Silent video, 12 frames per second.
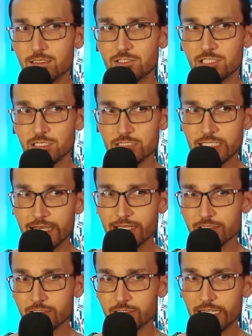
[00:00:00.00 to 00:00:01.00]
Chelsea
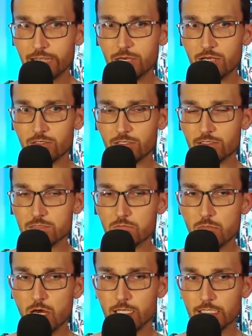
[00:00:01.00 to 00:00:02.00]
Handler came out on the
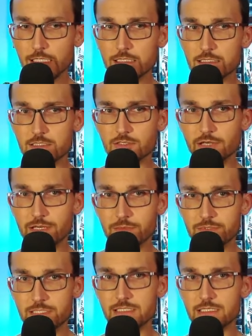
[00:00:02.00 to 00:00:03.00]
maudlin
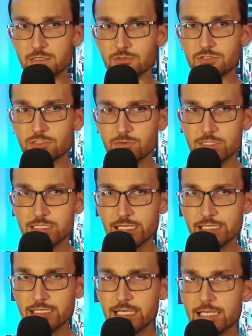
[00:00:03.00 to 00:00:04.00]
script and, you know, she was
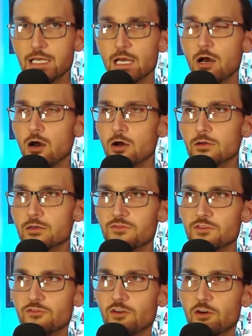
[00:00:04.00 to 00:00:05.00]
saying that, oh, if
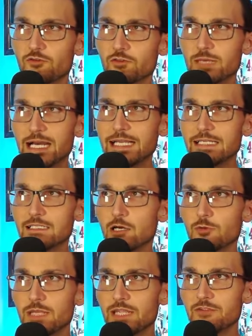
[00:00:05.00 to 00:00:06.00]
you vote for Biden,
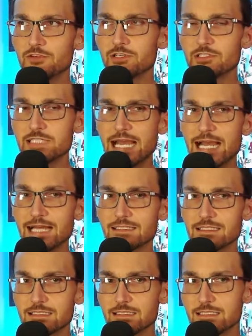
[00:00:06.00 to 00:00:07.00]
I'll pay for your
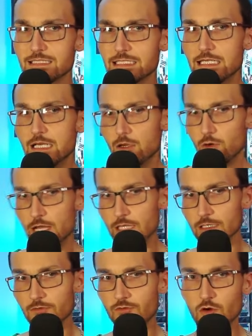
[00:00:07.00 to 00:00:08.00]
taxes. And
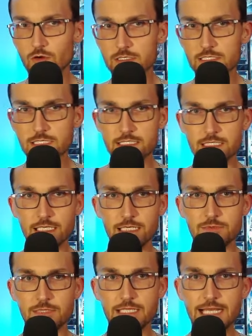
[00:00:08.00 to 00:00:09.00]
well, of course, this
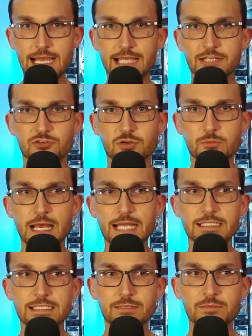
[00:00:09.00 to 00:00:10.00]
clip that I had to
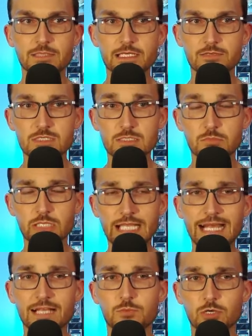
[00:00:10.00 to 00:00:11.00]
remind him that he was a
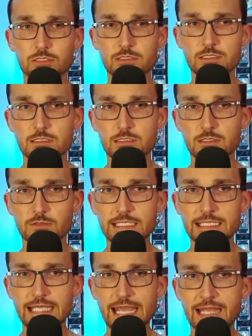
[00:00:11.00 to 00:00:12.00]
black person, so he
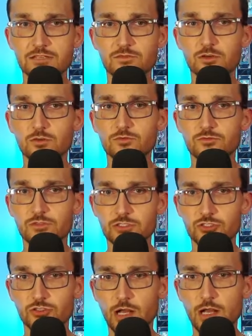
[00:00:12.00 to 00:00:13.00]
can't vote for
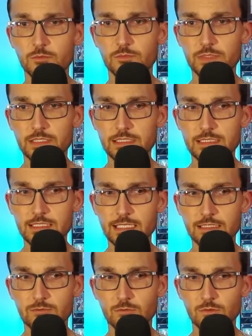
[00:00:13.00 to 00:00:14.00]
Trump. And it's
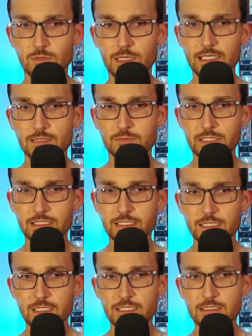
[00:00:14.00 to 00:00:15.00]
like, what? But
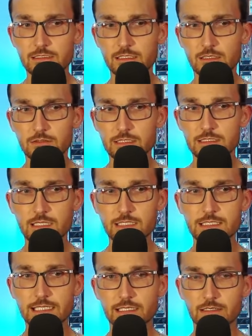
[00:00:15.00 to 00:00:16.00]
no, that's not
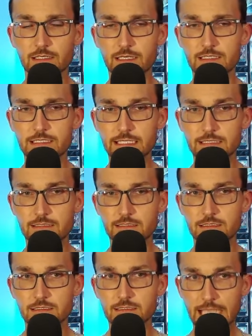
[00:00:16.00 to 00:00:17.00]
taken out of context.
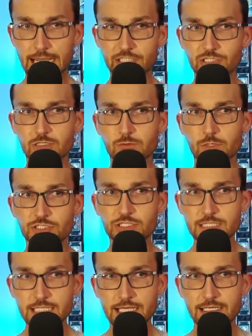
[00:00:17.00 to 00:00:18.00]
This is actually what she
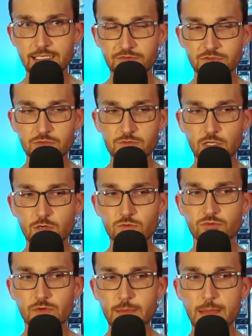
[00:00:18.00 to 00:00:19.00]
said, if you
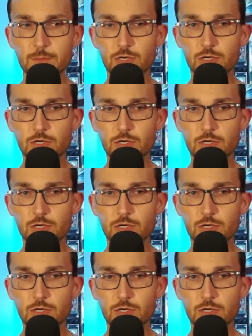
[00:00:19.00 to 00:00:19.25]
don't remember.